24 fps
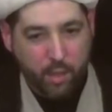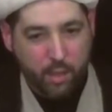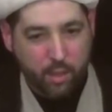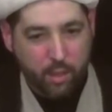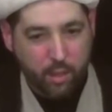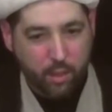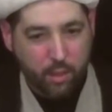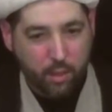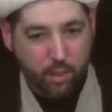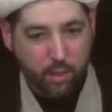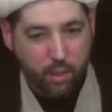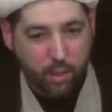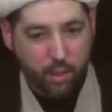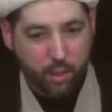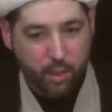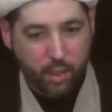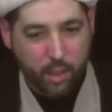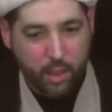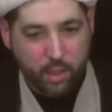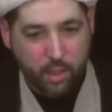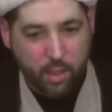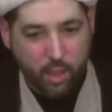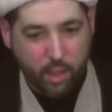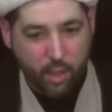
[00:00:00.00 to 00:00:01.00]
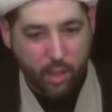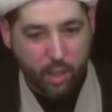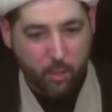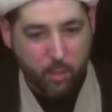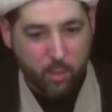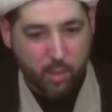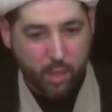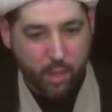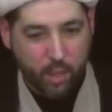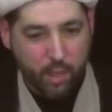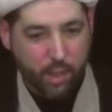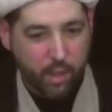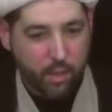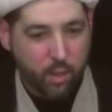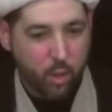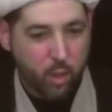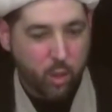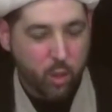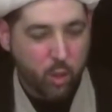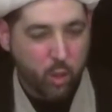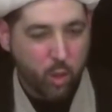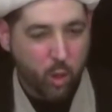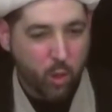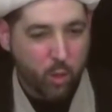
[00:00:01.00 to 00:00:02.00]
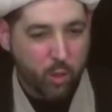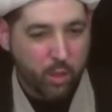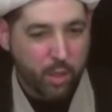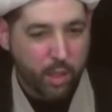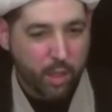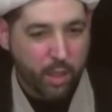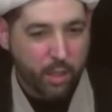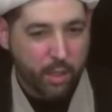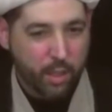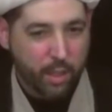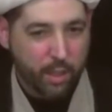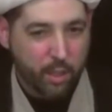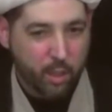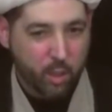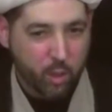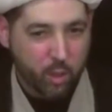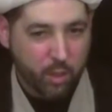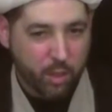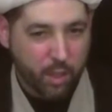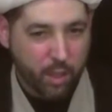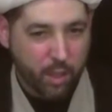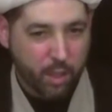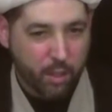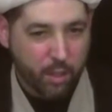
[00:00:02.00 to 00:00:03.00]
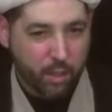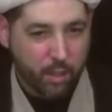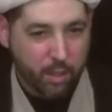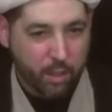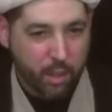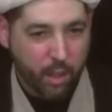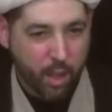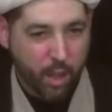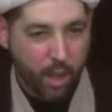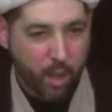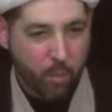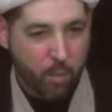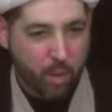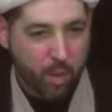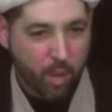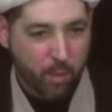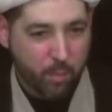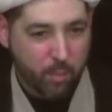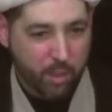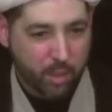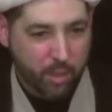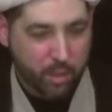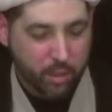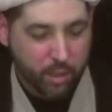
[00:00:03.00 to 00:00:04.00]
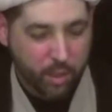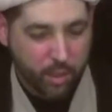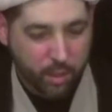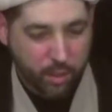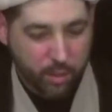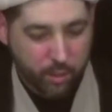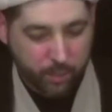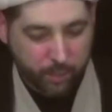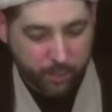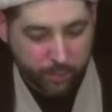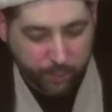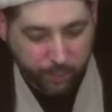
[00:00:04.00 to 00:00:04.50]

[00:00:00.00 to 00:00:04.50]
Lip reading: Hassan alayhi salam said that there's no day like your day, Ya Abu Abdullah.